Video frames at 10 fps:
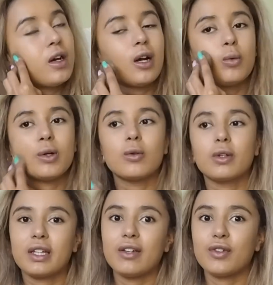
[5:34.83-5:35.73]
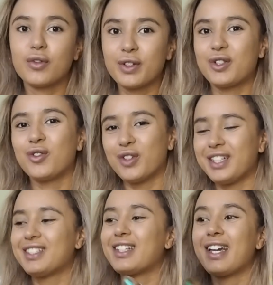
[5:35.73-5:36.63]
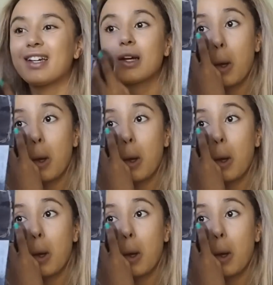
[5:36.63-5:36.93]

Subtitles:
I will give an official release date